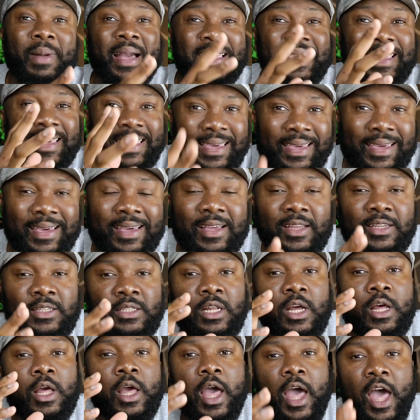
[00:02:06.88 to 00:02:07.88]
My
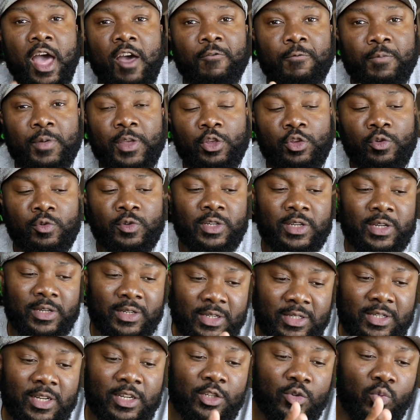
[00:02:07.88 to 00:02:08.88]
kids have been using it.
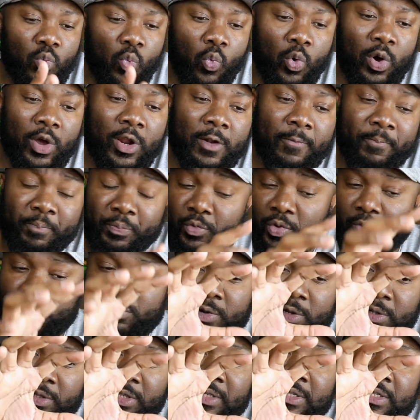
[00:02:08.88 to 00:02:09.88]
This is one
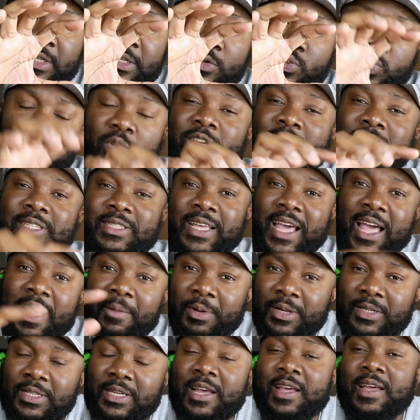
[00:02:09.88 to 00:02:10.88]
of the
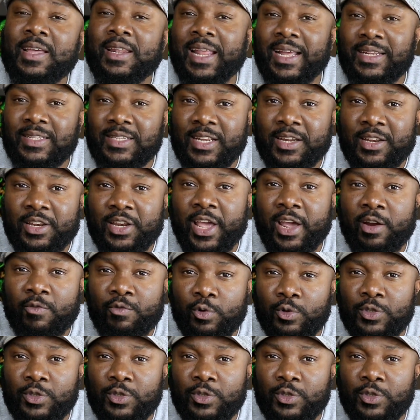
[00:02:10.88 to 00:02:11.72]
tablets that's in their